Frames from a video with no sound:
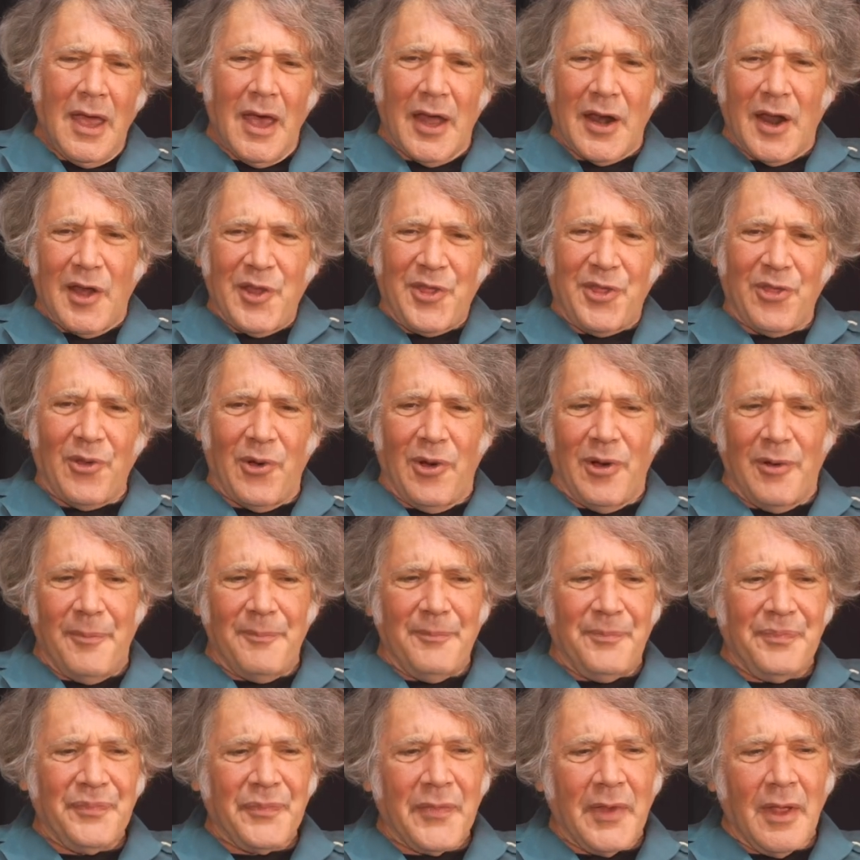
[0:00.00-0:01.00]
And I thought,
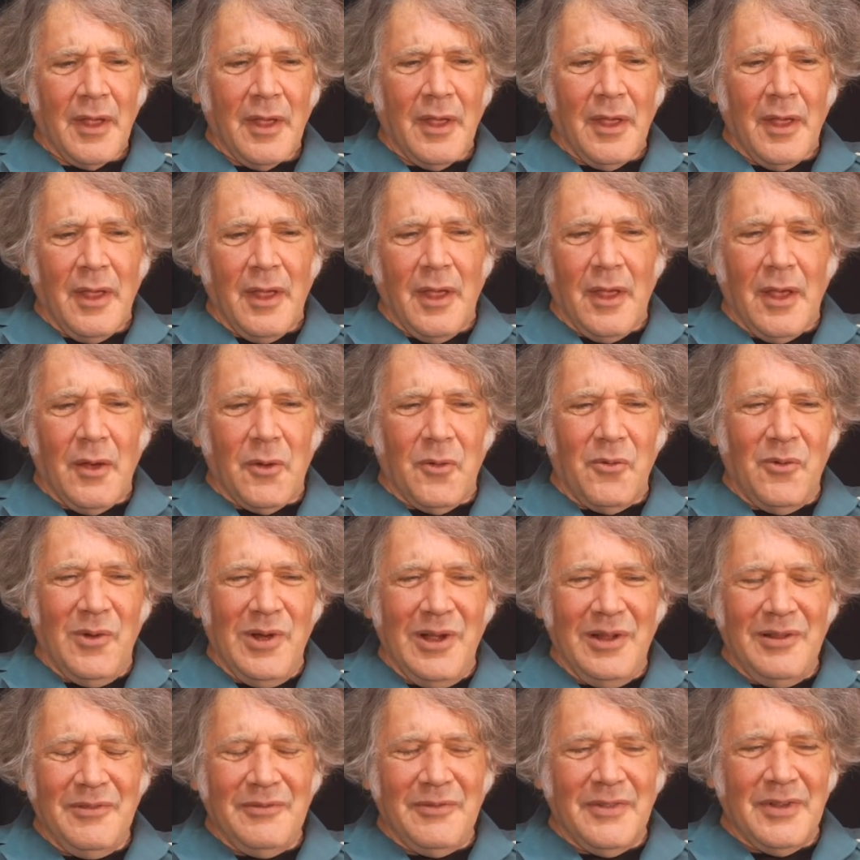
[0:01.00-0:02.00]

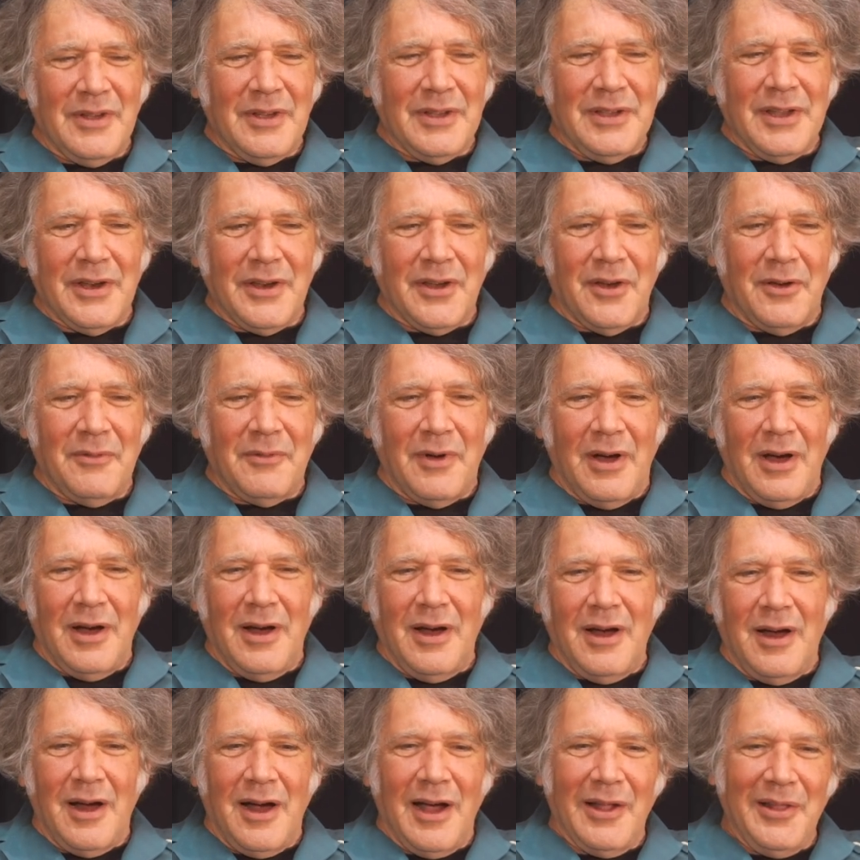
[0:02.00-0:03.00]
well, you know,
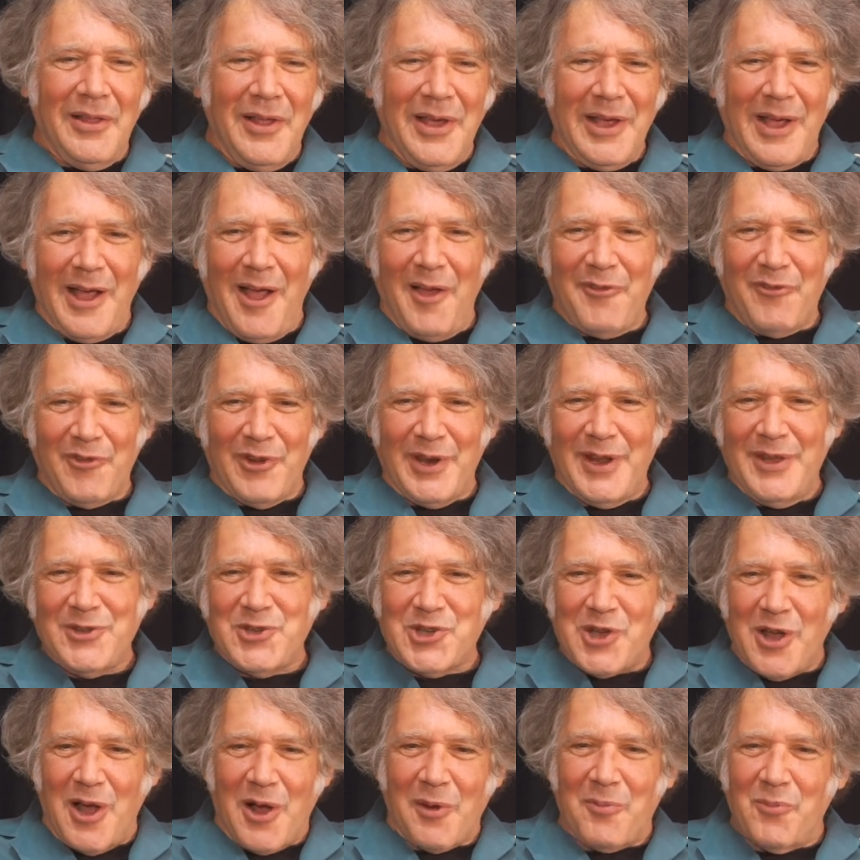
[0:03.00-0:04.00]
I like Alfred
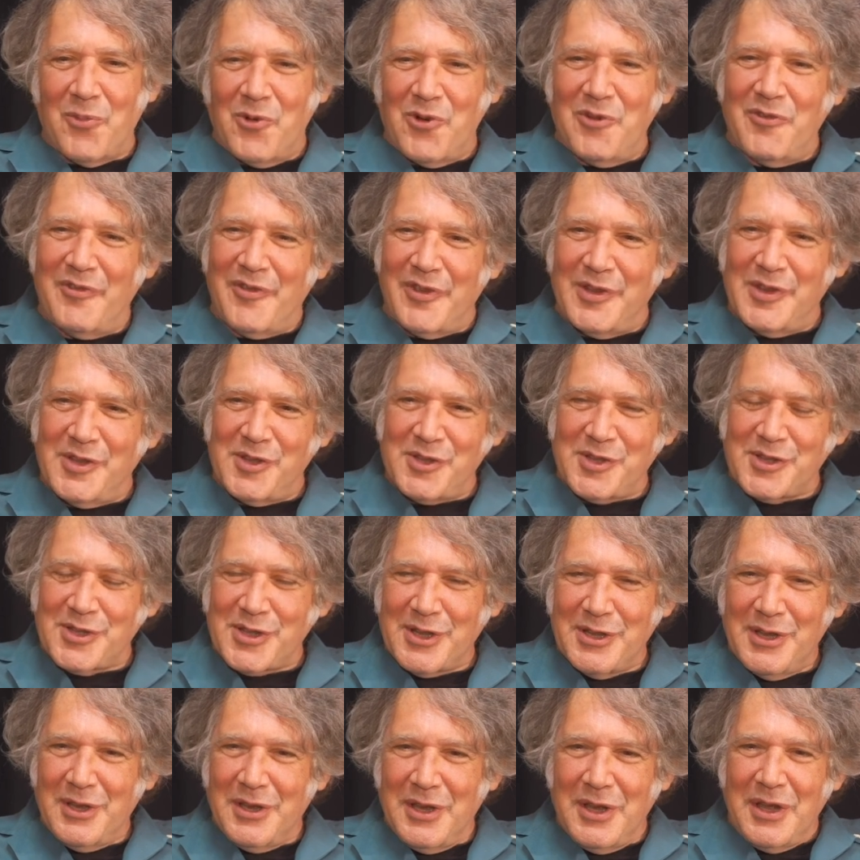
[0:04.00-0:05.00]
Hitchcock movies.